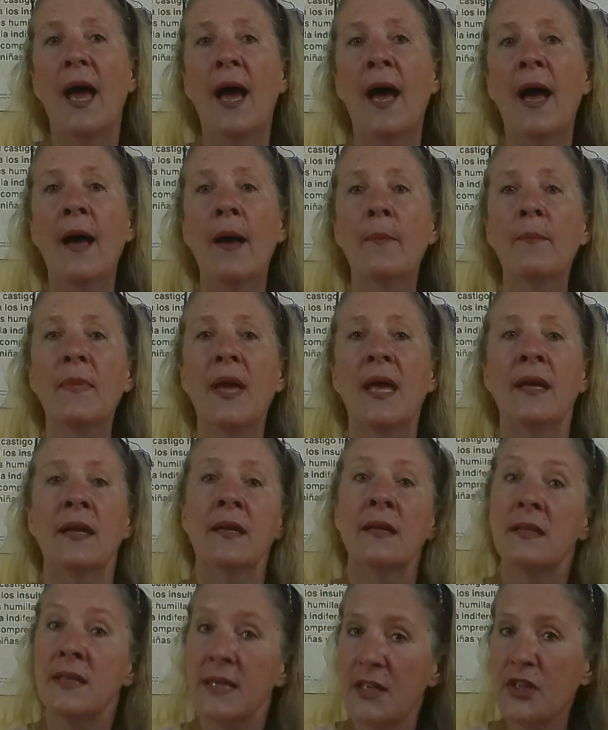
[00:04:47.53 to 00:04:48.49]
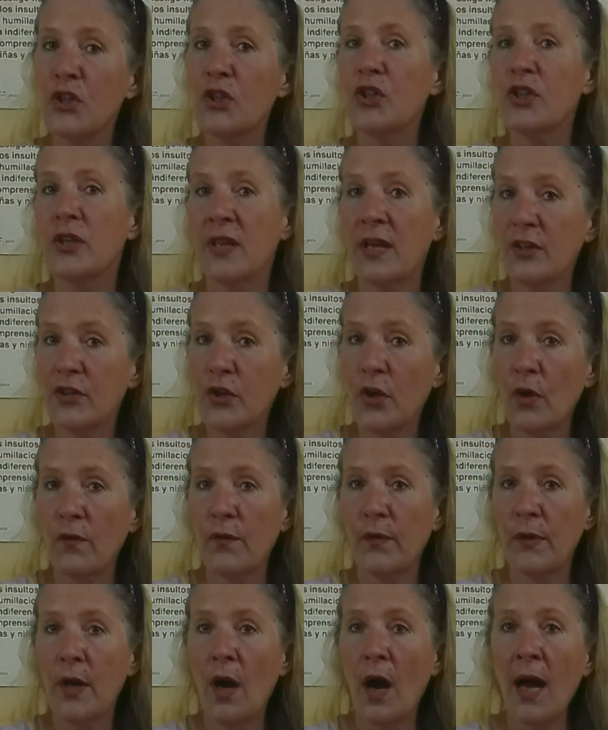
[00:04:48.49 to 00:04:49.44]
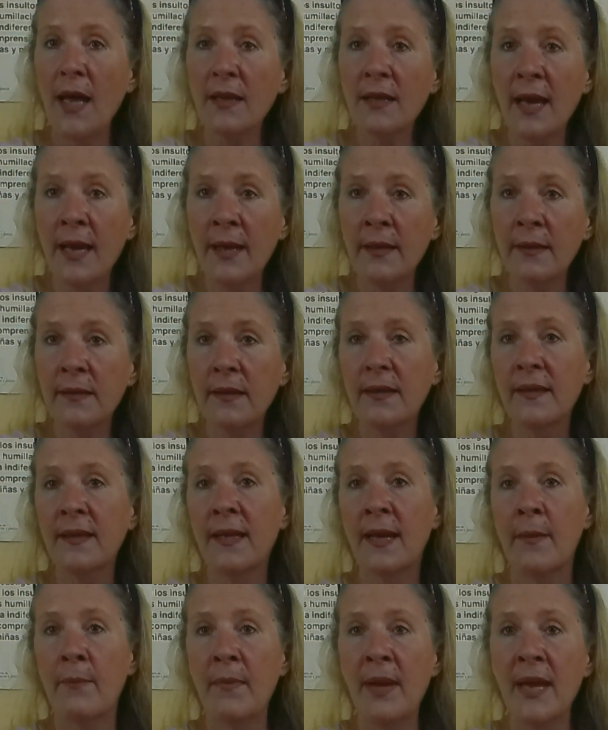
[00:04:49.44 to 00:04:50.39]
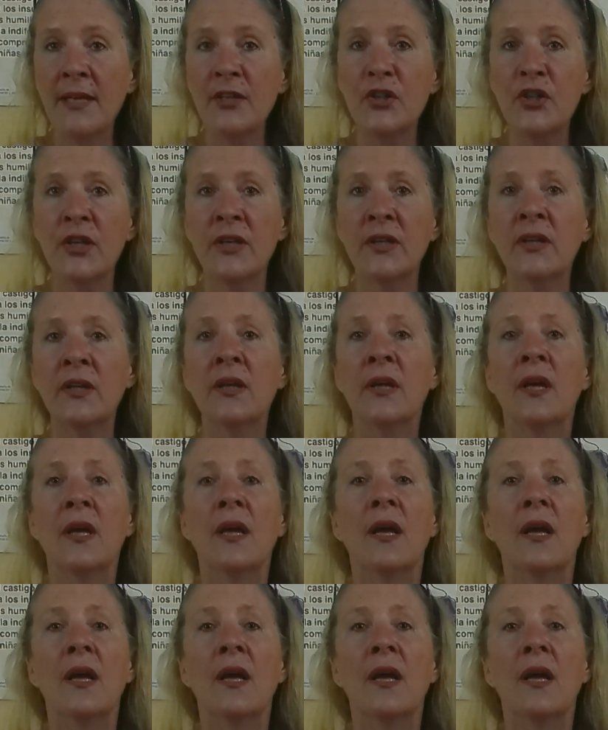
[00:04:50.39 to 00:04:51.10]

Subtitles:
And in addition to their toll-free hotline that I mentioned,